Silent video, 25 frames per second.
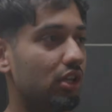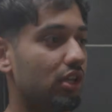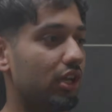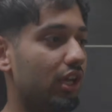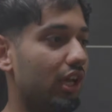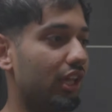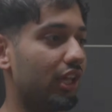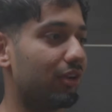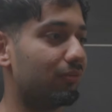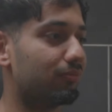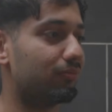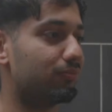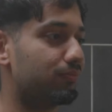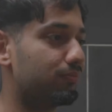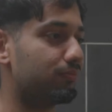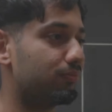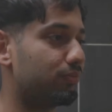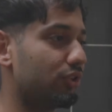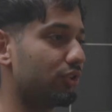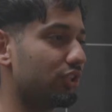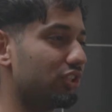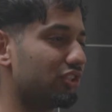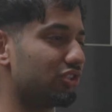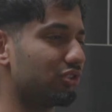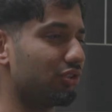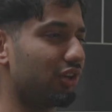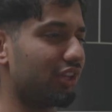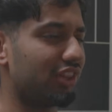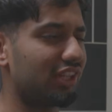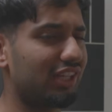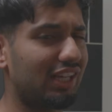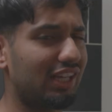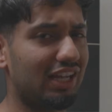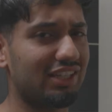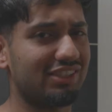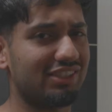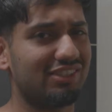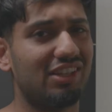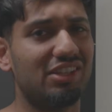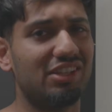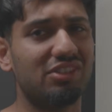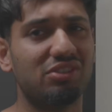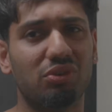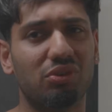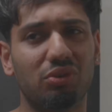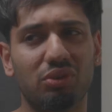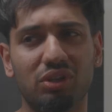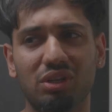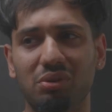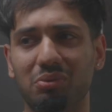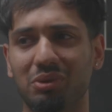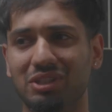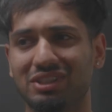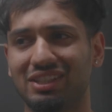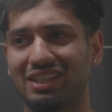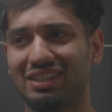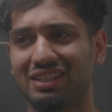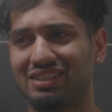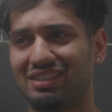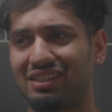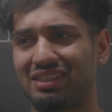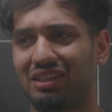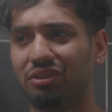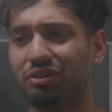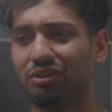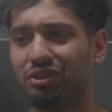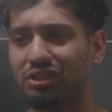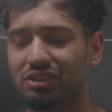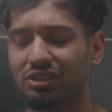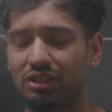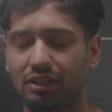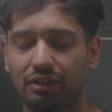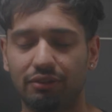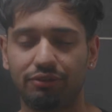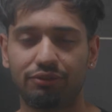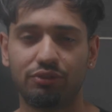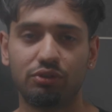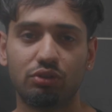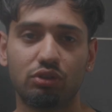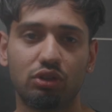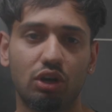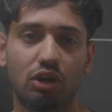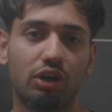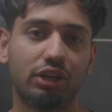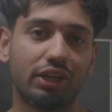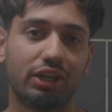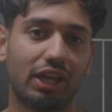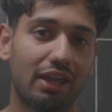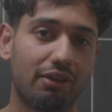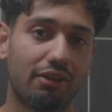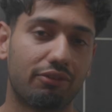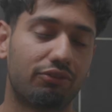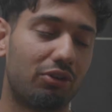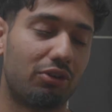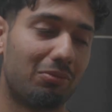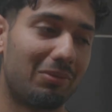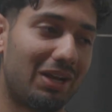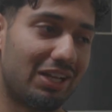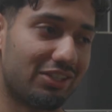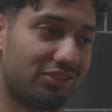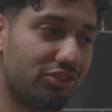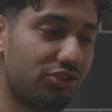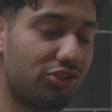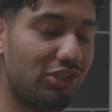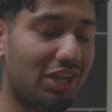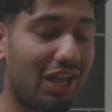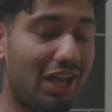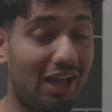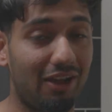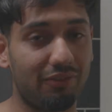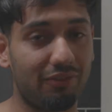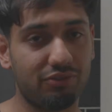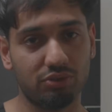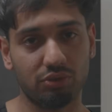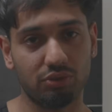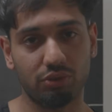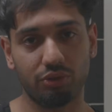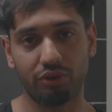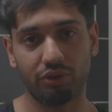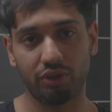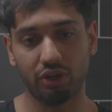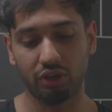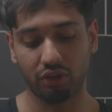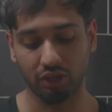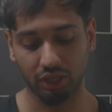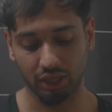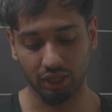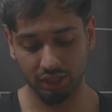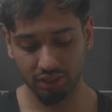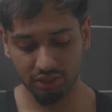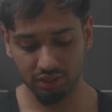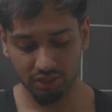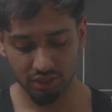and I'm pretty sure, I think Asda is the only ones that sell these. If you can't get it from Asda, you'd have to order it online.